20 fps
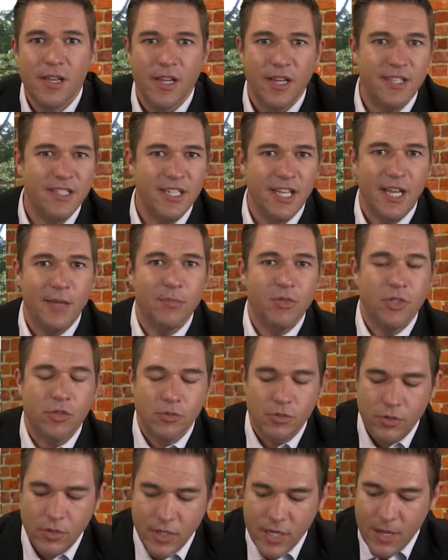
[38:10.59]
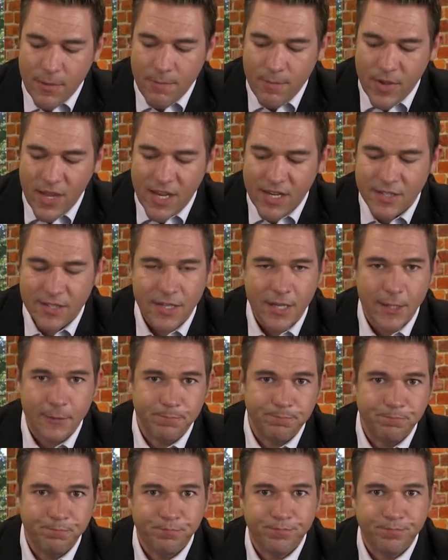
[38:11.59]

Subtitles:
It's absolutely amazing